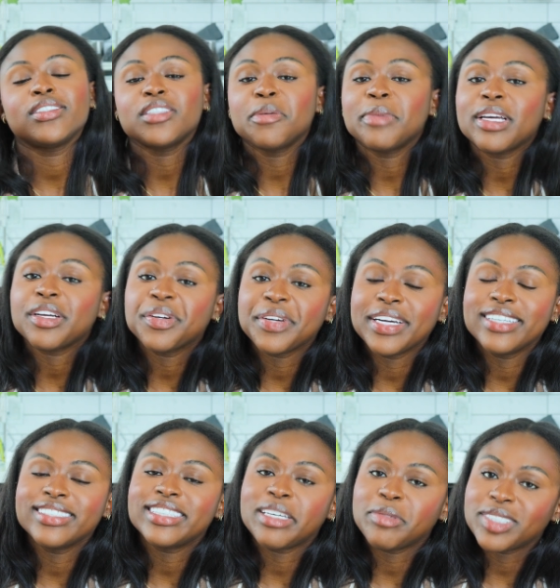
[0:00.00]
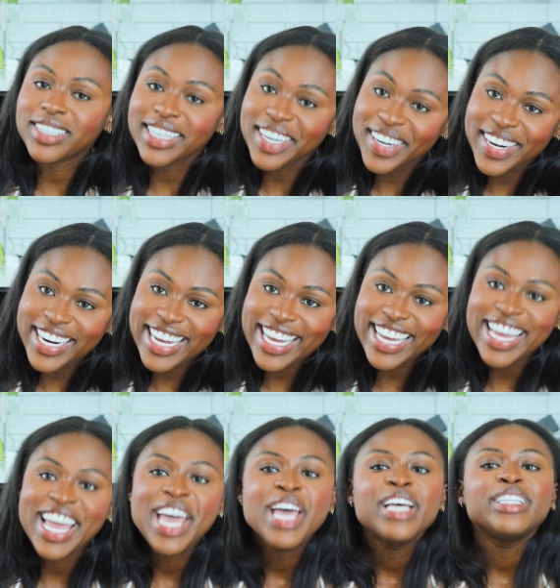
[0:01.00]
to start my career in
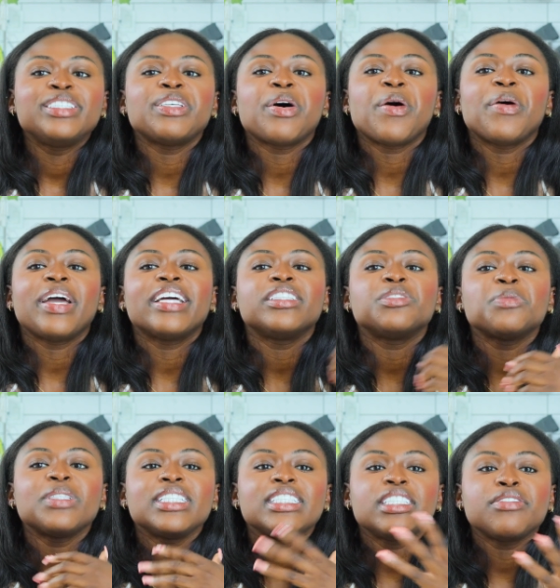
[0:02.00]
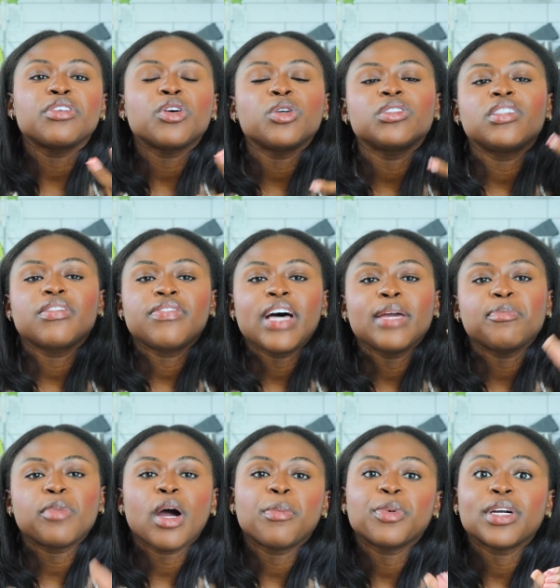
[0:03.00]
cybersecurity. So it's really difficult to
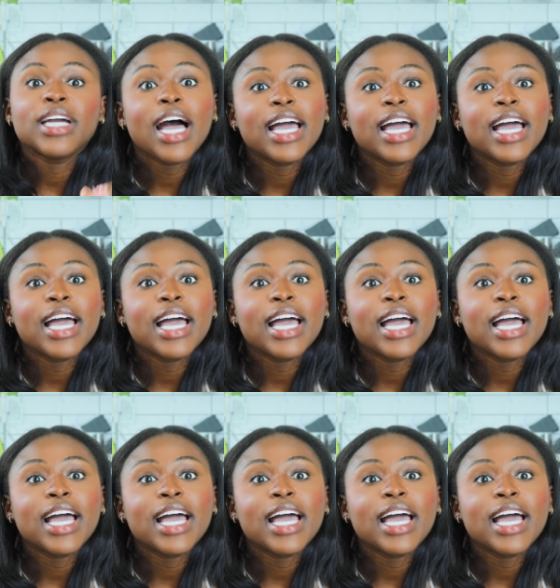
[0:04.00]
find proper